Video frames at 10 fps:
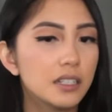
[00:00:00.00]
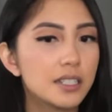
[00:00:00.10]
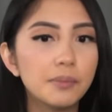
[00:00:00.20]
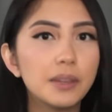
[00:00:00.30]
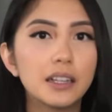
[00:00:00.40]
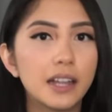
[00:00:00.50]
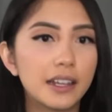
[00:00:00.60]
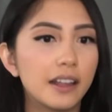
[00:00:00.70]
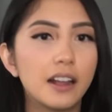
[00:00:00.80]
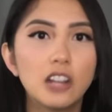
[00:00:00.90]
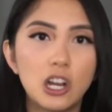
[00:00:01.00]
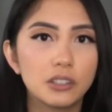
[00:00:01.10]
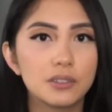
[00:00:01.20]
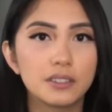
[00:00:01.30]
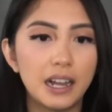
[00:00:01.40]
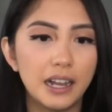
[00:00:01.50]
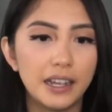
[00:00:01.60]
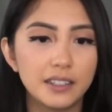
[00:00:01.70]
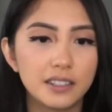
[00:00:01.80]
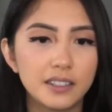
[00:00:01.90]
something like along those lines.